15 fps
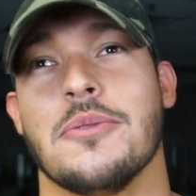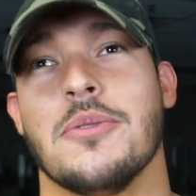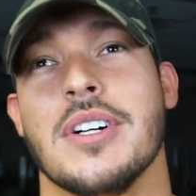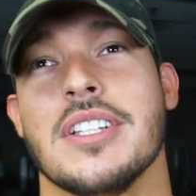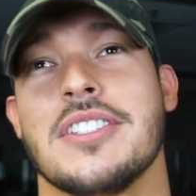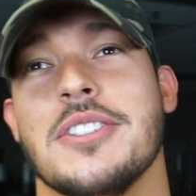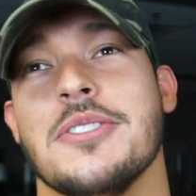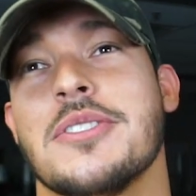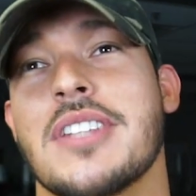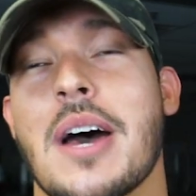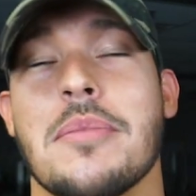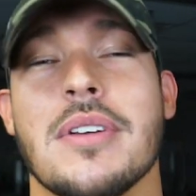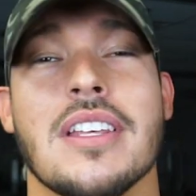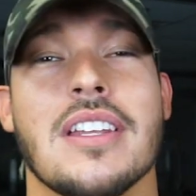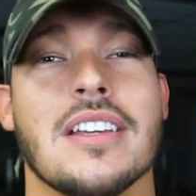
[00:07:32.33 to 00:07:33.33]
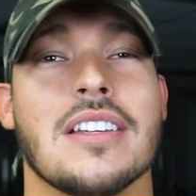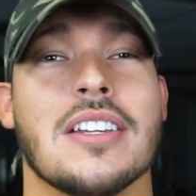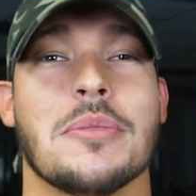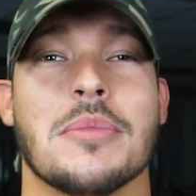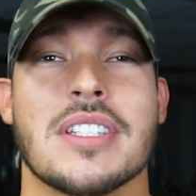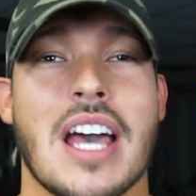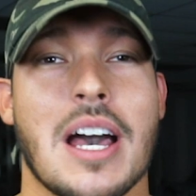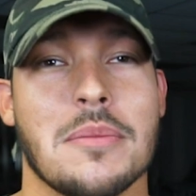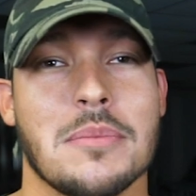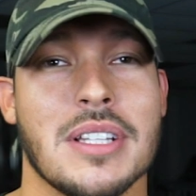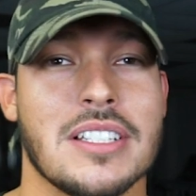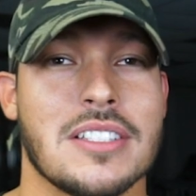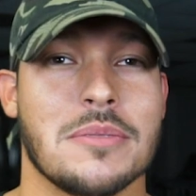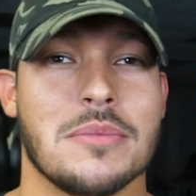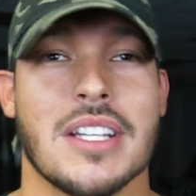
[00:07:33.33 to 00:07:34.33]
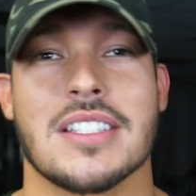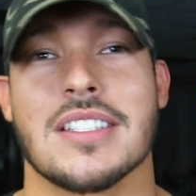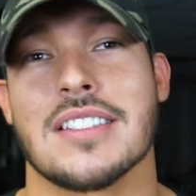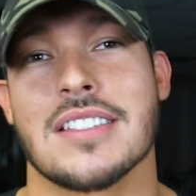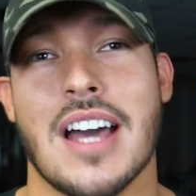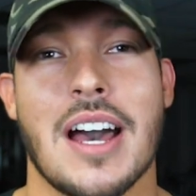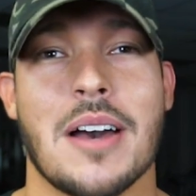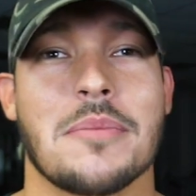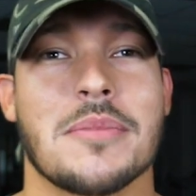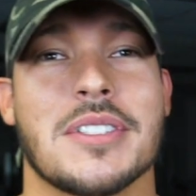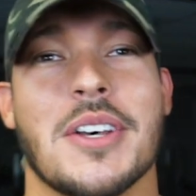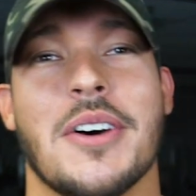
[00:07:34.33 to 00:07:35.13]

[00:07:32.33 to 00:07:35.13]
once you stop eating, your metabolism doesn't stop.